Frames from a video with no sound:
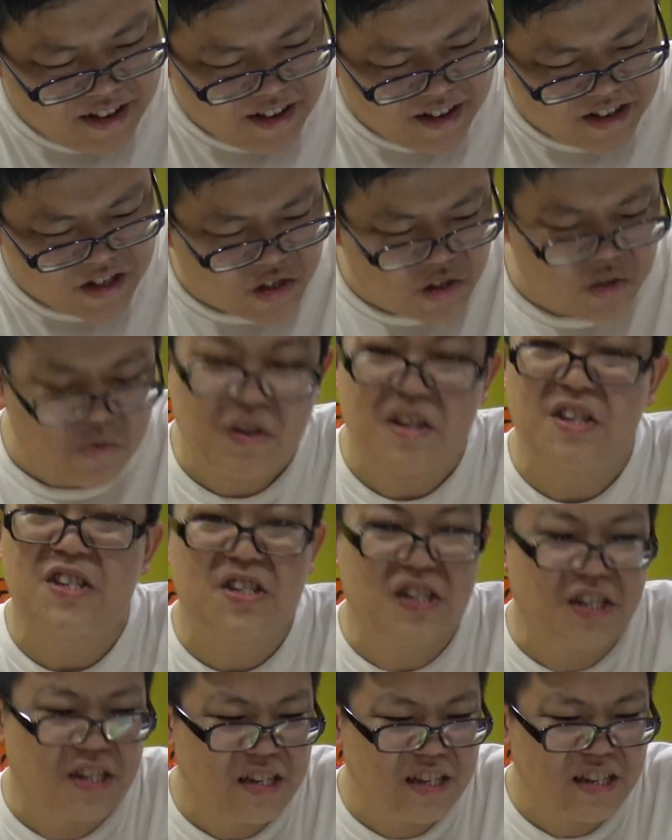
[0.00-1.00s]
a
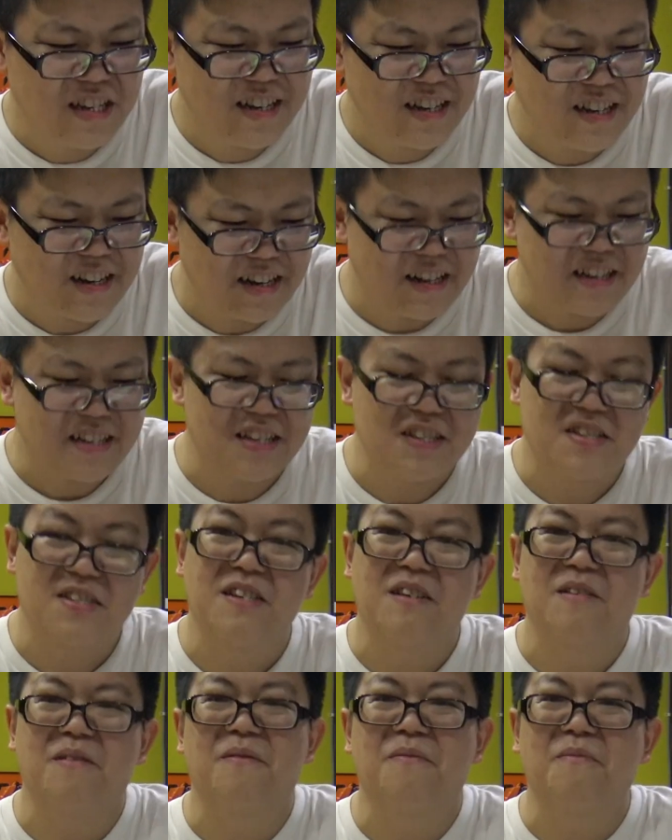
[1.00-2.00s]
switch connected to
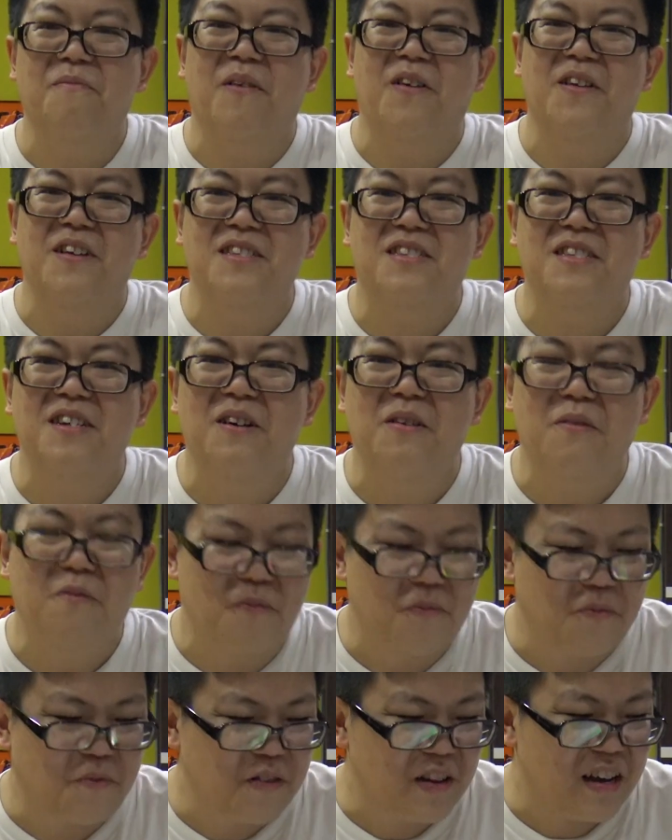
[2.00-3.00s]
the monitor
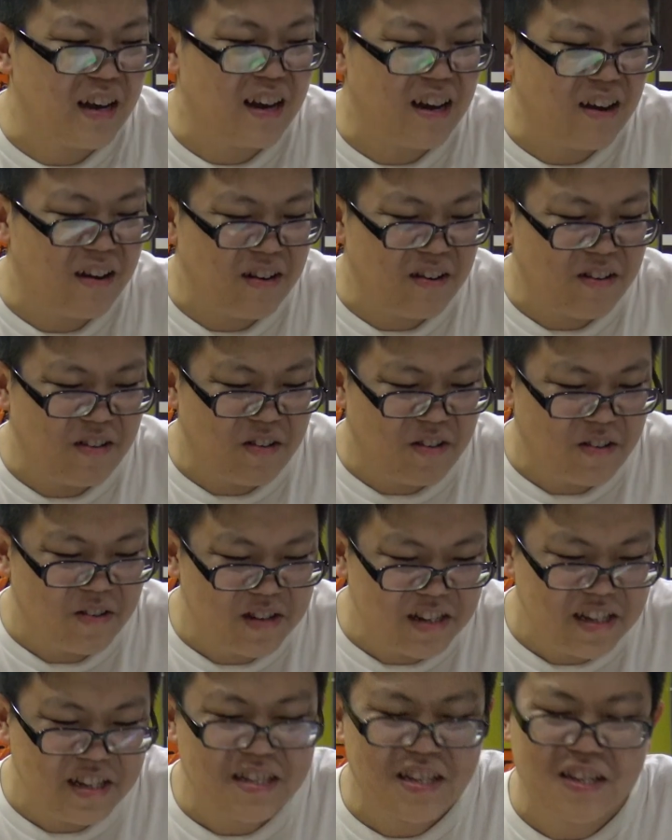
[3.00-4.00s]
via
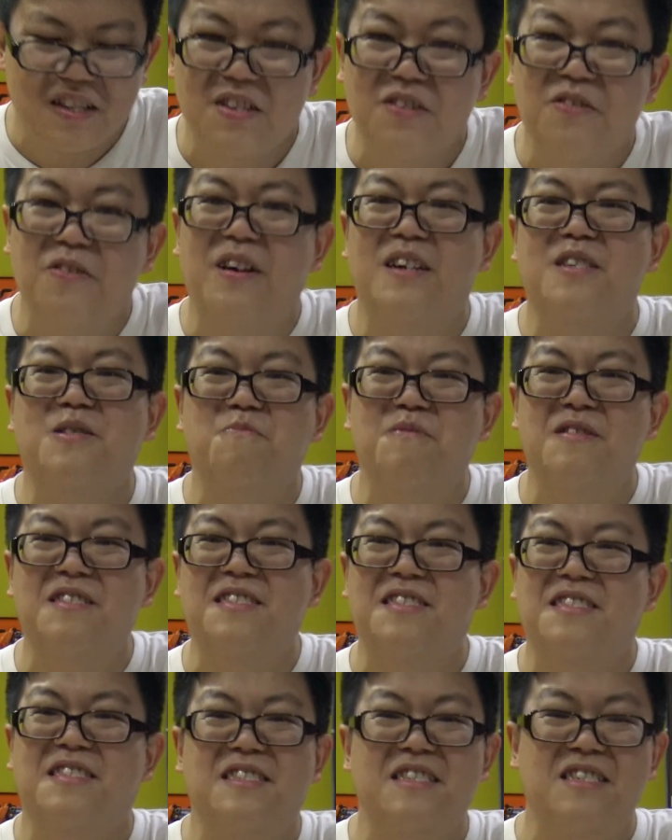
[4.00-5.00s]
only the
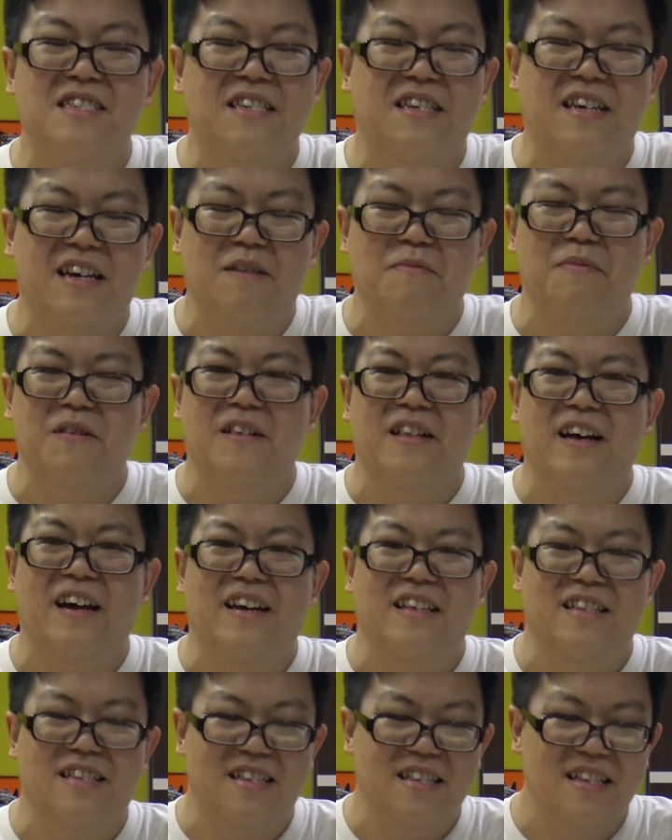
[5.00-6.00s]
USB-C cable
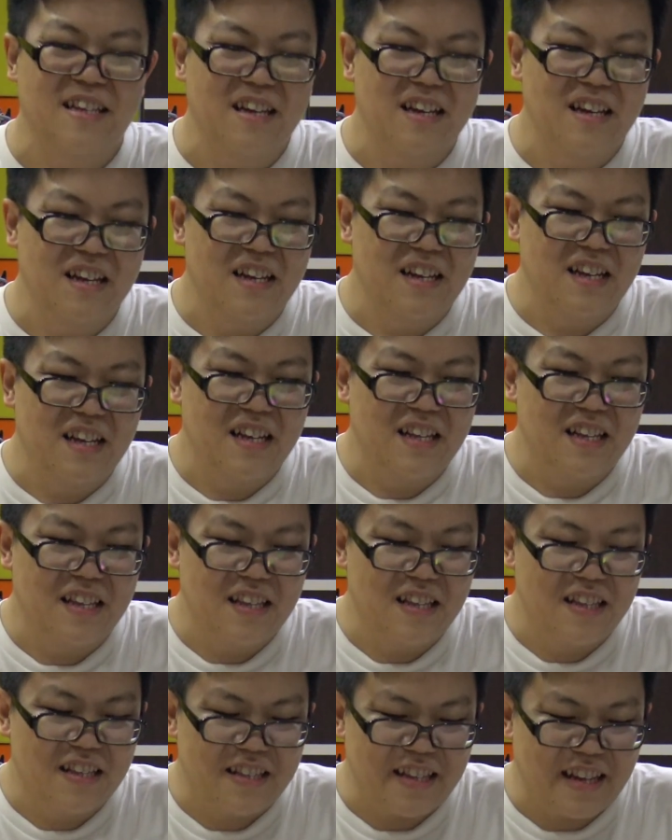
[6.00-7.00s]
and
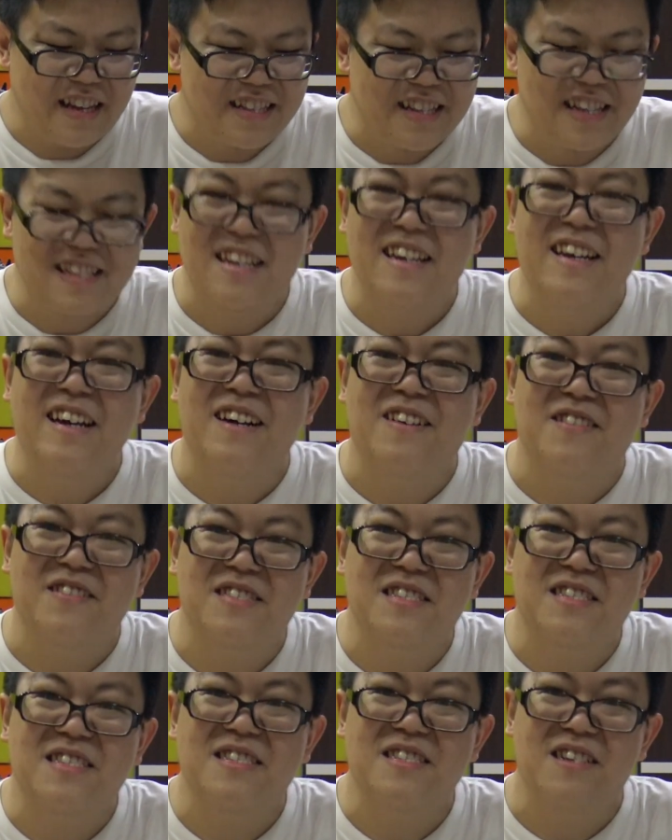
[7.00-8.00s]
nothing
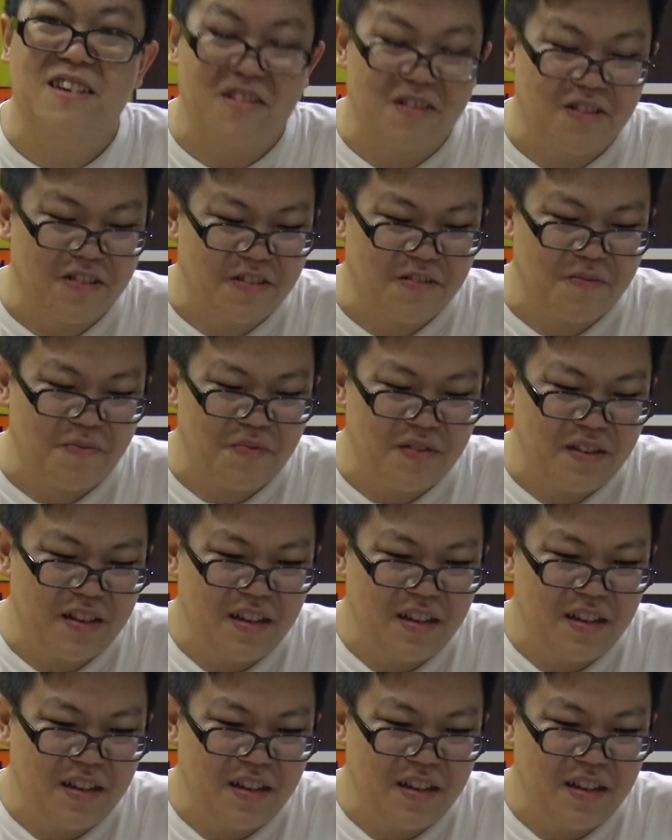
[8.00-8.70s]
else. So